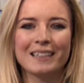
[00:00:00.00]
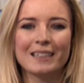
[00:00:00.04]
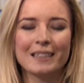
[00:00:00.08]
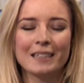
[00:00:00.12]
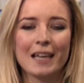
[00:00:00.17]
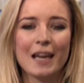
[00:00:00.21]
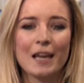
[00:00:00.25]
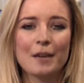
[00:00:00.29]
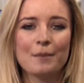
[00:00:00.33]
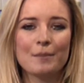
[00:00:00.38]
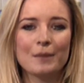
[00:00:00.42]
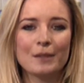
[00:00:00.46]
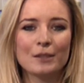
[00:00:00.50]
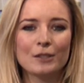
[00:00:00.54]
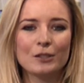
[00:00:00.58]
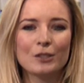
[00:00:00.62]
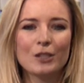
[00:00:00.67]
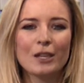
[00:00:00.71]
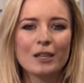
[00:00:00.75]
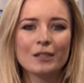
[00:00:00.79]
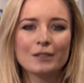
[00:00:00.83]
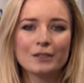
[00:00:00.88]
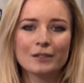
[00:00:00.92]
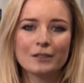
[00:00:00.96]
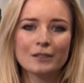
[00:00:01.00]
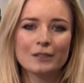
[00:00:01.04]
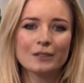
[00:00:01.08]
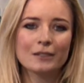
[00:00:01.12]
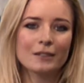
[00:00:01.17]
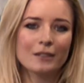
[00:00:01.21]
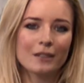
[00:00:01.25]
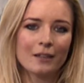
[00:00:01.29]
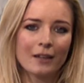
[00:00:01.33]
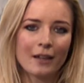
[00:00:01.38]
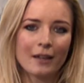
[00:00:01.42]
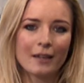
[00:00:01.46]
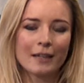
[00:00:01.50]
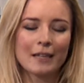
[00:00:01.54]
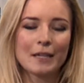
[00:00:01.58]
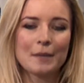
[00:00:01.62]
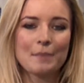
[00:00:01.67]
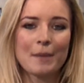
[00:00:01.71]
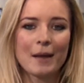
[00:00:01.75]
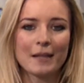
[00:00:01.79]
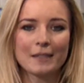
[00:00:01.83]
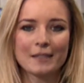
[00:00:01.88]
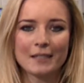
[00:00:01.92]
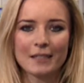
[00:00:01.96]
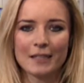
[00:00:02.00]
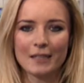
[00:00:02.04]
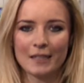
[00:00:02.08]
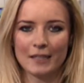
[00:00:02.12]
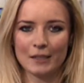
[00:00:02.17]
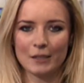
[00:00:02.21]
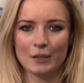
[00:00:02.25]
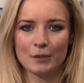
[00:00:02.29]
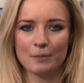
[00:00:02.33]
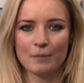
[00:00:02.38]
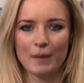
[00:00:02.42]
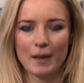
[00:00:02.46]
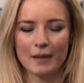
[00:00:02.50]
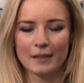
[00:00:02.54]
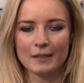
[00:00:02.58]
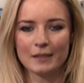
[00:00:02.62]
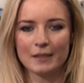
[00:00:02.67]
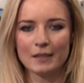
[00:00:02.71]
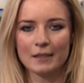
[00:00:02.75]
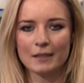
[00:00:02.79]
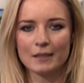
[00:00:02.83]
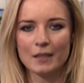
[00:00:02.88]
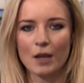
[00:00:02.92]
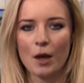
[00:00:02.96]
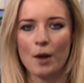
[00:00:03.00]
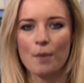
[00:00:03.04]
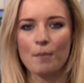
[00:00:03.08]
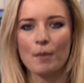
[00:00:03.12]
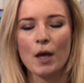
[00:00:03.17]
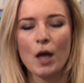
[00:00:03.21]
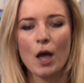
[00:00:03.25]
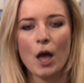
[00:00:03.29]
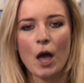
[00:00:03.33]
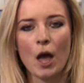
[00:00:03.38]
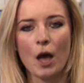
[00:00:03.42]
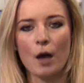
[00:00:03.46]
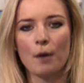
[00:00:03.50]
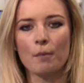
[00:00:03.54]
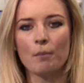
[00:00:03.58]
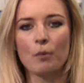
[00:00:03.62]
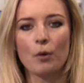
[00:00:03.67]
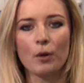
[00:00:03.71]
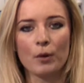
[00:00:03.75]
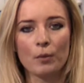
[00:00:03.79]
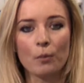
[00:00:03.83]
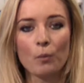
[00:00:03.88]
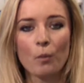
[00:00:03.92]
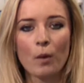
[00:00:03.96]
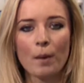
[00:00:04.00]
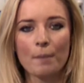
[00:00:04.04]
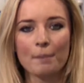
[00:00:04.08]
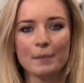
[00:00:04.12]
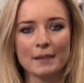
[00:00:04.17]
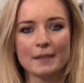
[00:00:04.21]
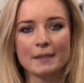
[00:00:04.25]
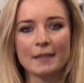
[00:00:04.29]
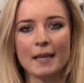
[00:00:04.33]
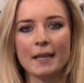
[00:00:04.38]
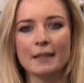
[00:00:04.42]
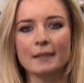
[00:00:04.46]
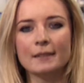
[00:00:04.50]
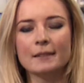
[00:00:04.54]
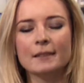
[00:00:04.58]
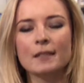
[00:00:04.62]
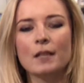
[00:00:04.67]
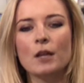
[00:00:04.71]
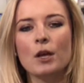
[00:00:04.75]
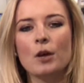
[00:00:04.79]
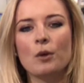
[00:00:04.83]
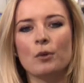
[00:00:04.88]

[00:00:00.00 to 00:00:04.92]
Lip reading: It came in just slightly better than expected at 0.1%.